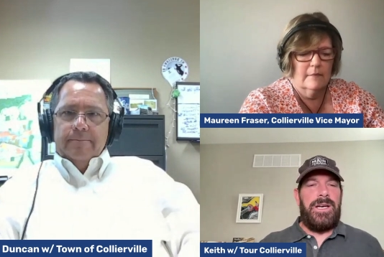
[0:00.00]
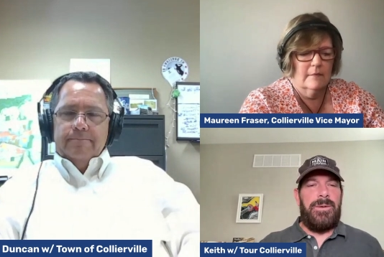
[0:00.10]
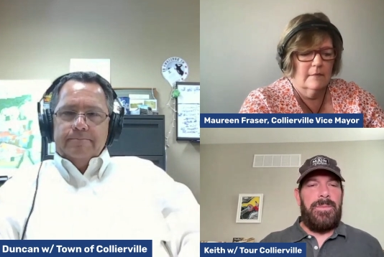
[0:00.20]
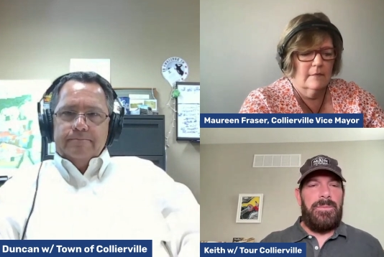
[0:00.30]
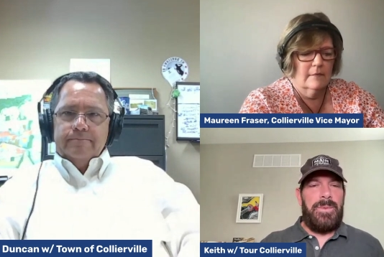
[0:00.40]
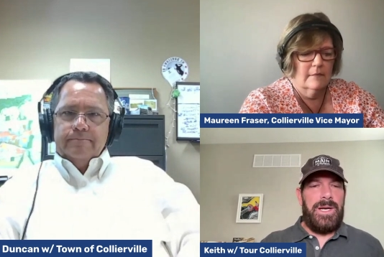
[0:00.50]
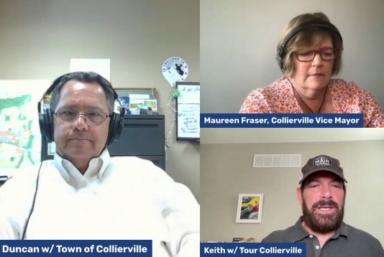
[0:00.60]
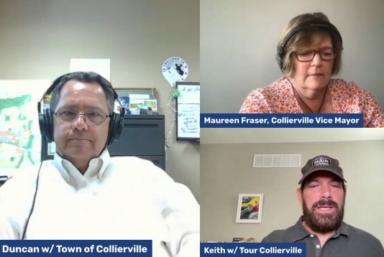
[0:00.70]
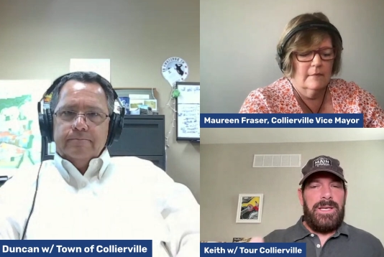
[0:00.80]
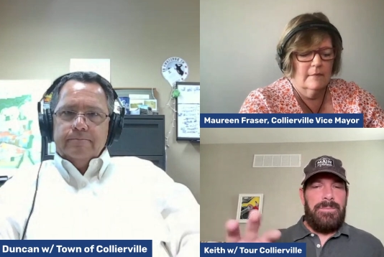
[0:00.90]
Speaker 1: um,
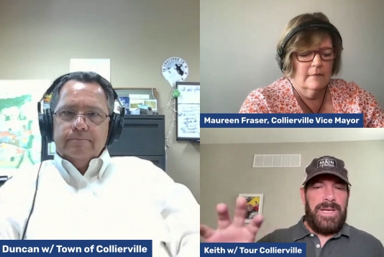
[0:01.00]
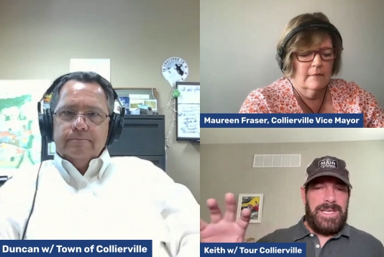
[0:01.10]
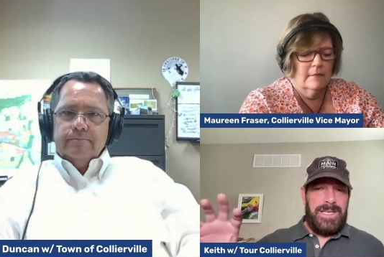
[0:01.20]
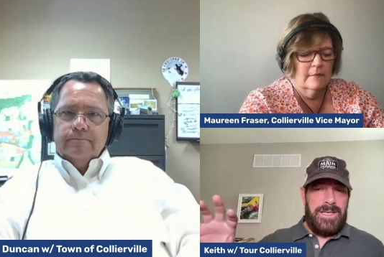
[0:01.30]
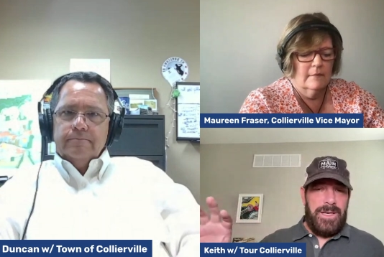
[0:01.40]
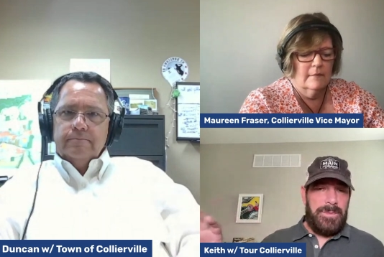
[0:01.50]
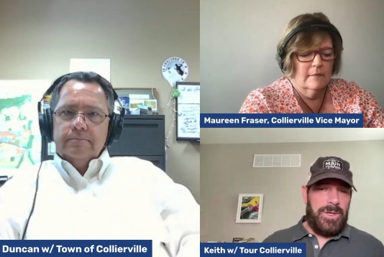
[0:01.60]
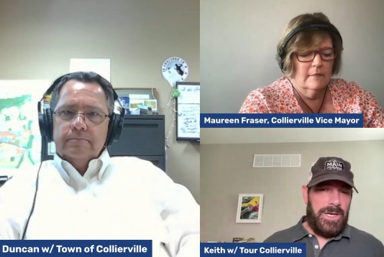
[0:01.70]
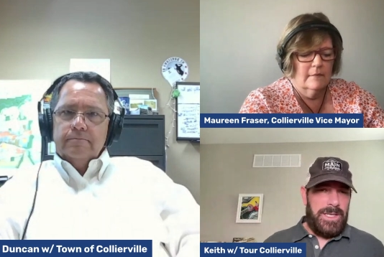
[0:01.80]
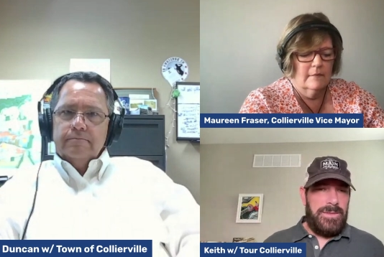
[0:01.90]
but making an
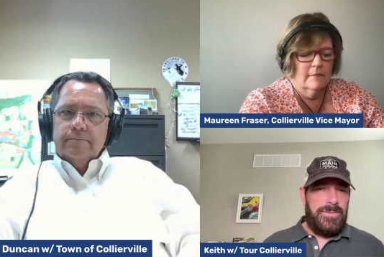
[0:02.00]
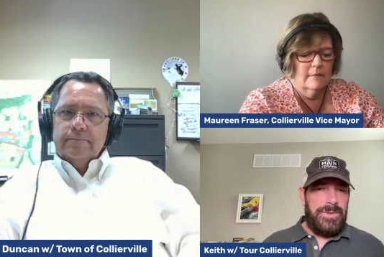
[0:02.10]
upgrade